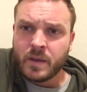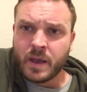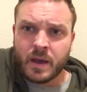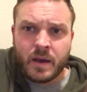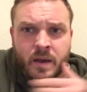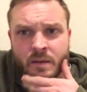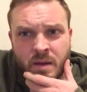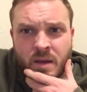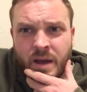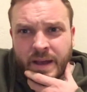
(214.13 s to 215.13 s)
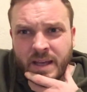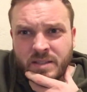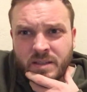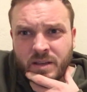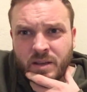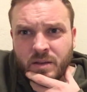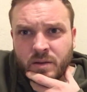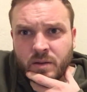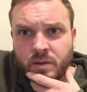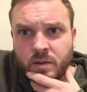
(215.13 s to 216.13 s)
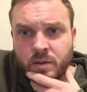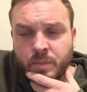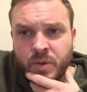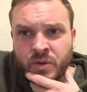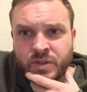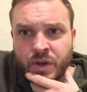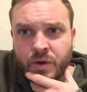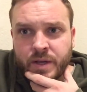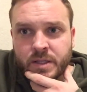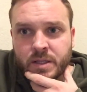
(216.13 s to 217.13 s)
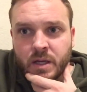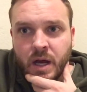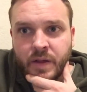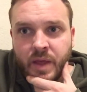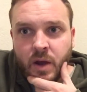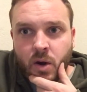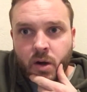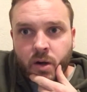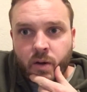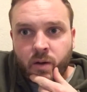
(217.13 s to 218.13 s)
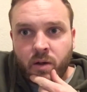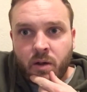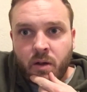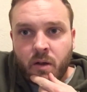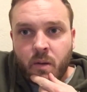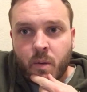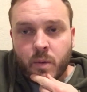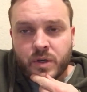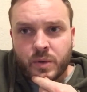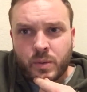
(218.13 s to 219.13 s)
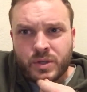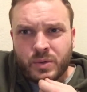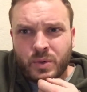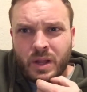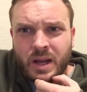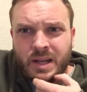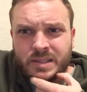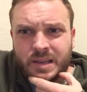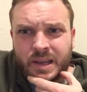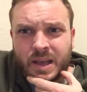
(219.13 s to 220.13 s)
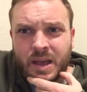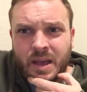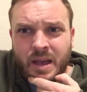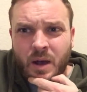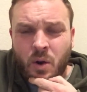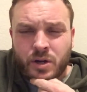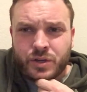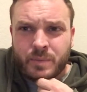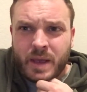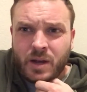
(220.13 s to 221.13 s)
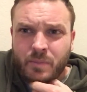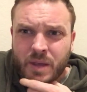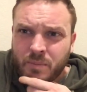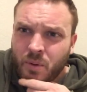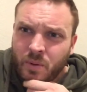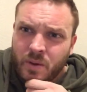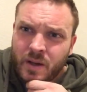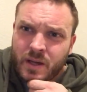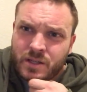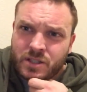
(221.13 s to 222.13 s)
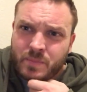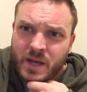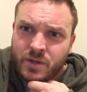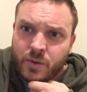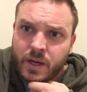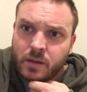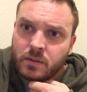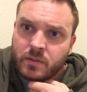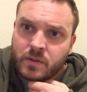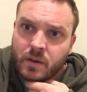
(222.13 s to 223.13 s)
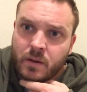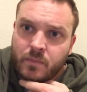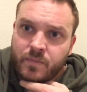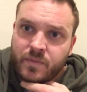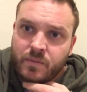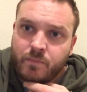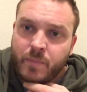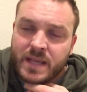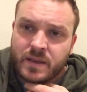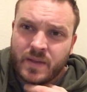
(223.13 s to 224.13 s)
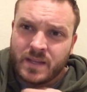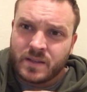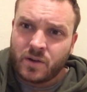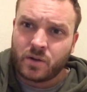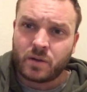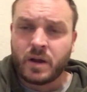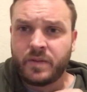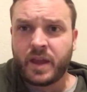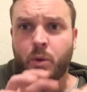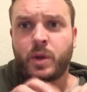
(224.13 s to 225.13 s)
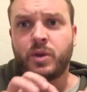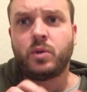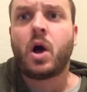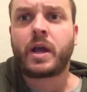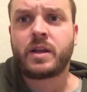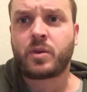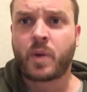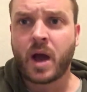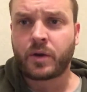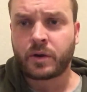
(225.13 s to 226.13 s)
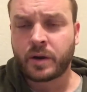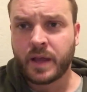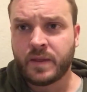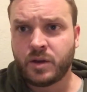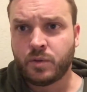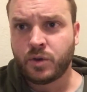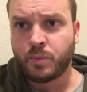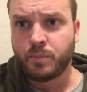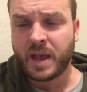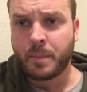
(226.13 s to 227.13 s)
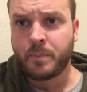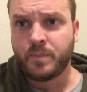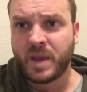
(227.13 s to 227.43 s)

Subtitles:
Yeah, I guess computer security is not that hard. Once you realize like how hard you can make it on people just by doing the basic things that are there when you log into the router, and then you make a